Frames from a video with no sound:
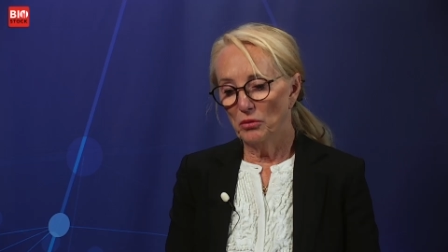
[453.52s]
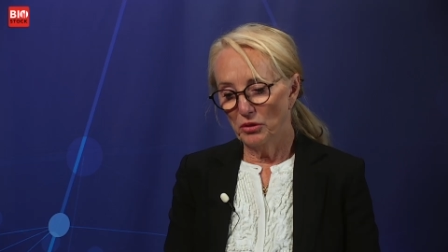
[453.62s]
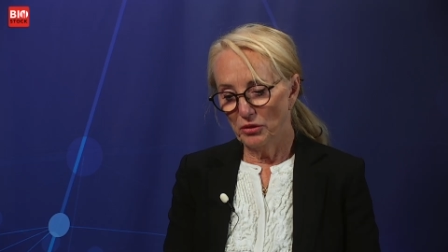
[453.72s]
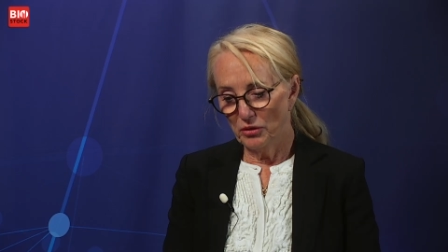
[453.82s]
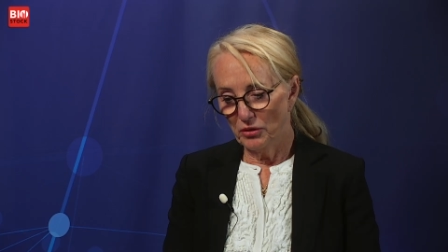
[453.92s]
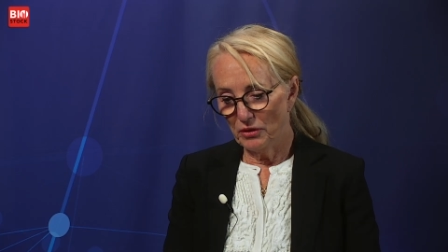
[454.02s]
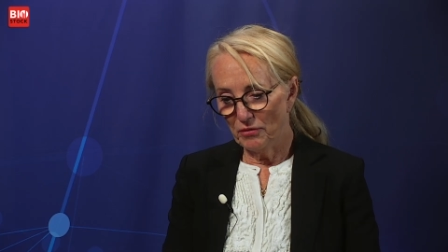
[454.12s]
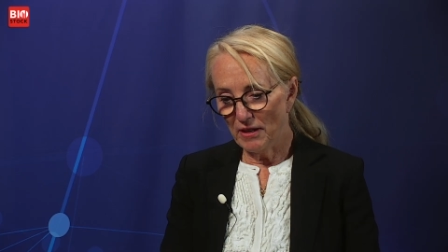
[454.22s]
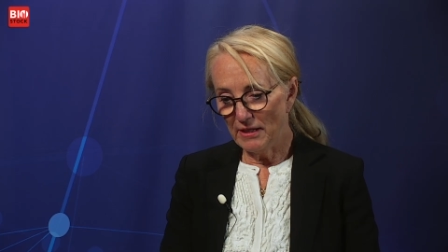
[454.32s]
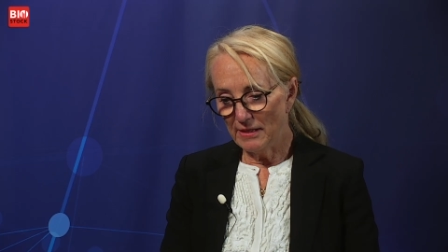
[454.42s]
uh, the
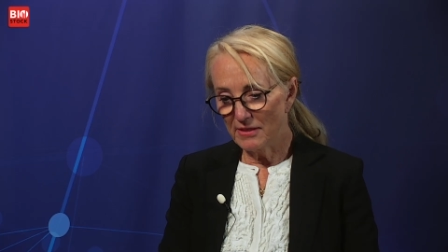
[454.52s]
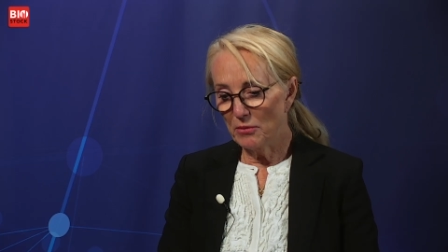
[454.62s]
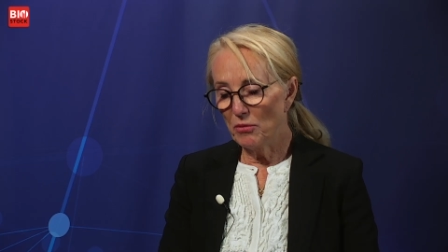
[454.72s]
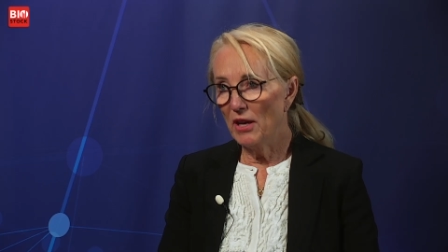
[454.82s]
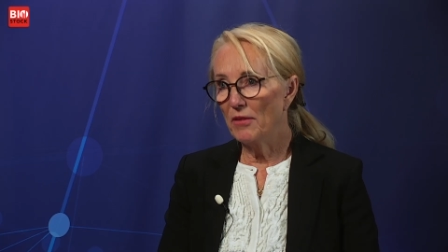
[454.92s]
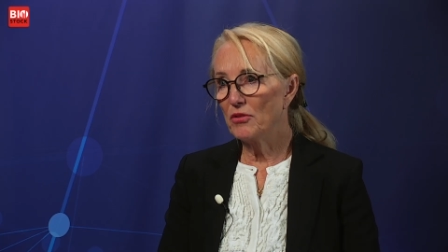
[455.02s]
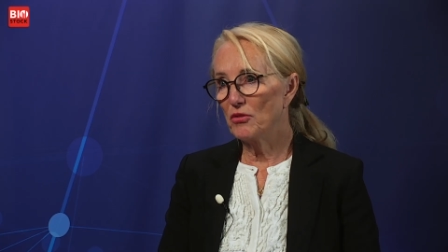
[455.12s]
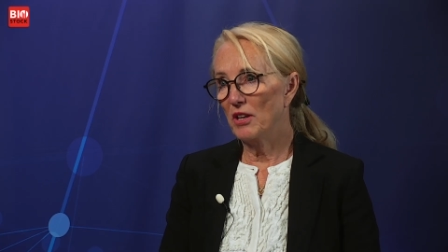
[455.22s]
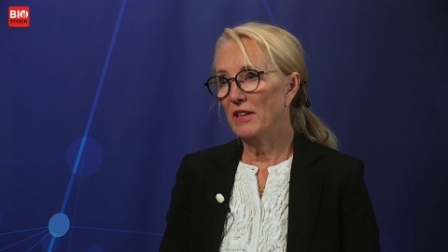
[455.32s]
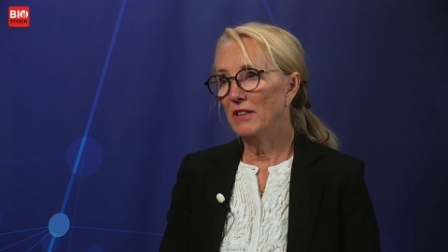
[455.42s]
financing we have
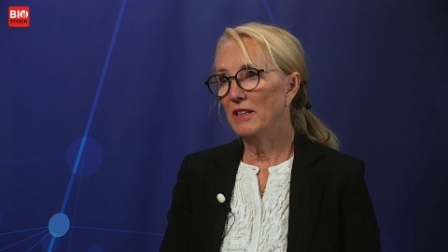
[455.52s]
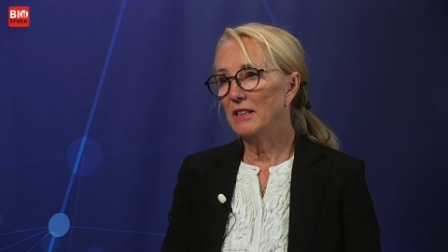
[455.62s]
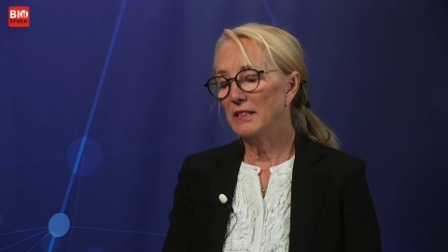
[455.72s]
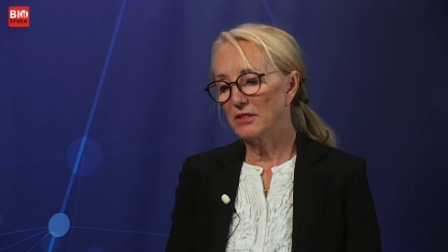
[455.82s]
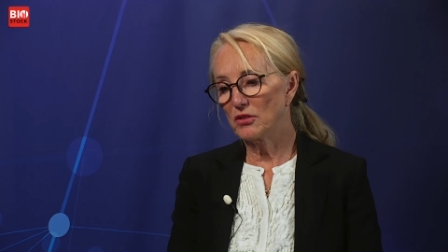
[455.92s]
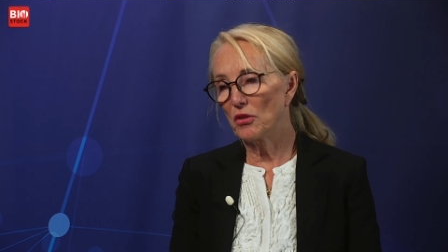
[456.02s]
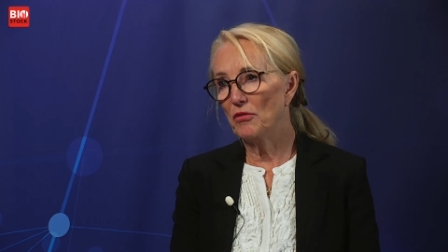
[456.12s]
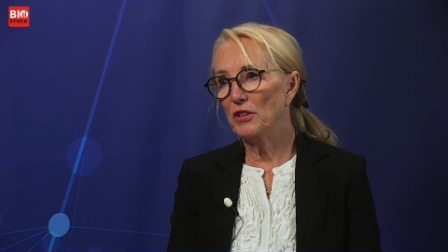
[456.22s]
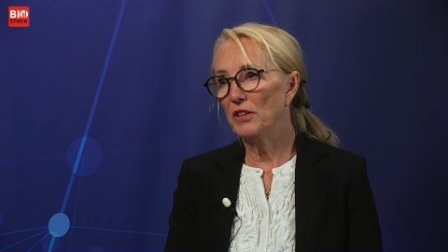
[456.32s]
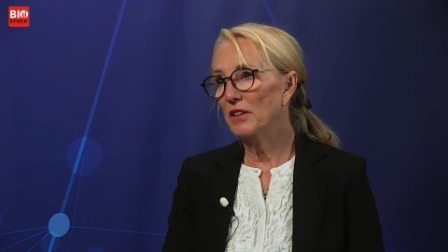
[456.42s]
today is
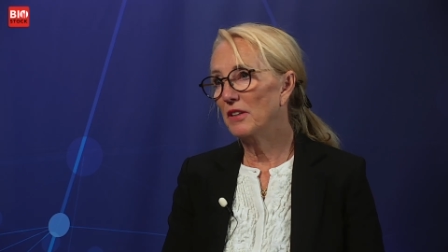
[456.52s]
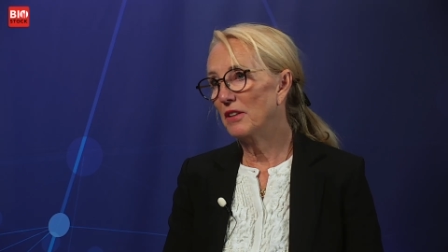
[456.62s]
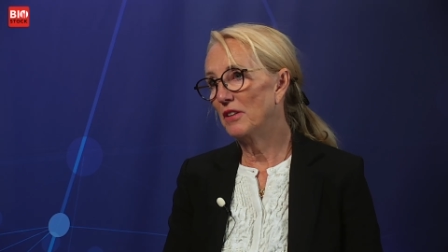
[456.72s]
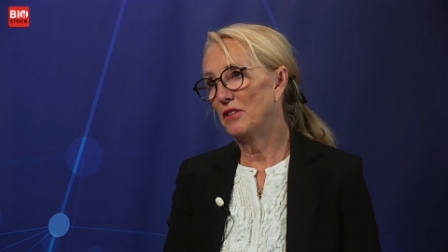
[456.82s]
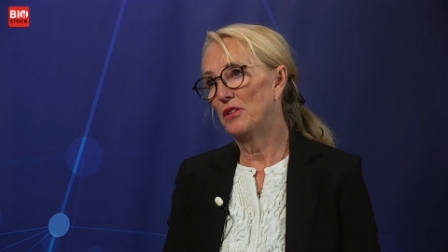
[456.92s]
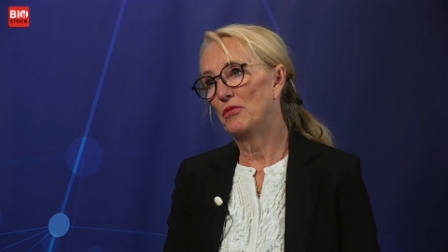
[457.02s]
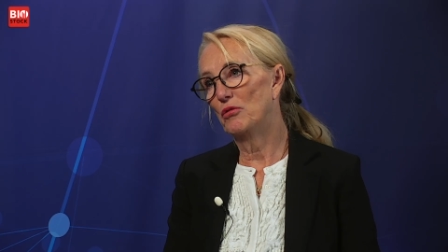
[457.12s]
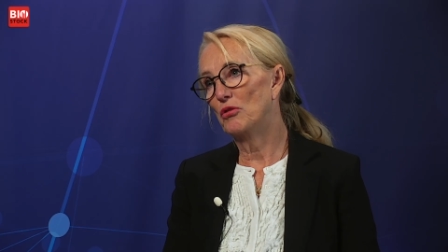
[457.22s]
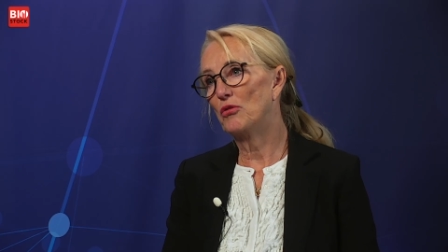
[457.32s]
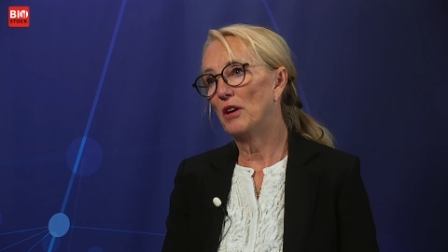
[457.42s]
covering the
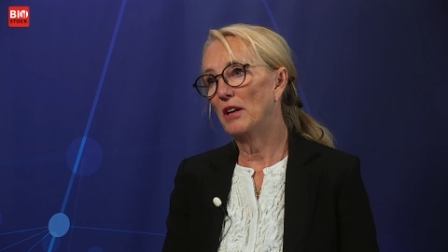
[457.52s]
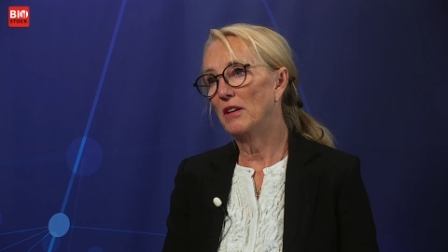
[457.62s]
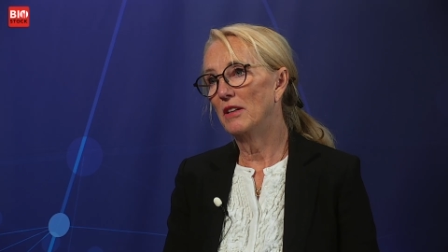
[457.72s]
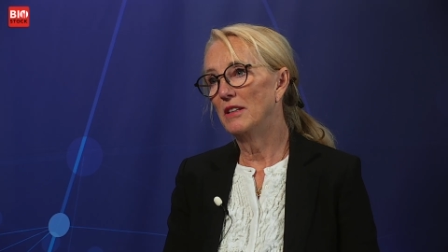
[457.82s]
full trial.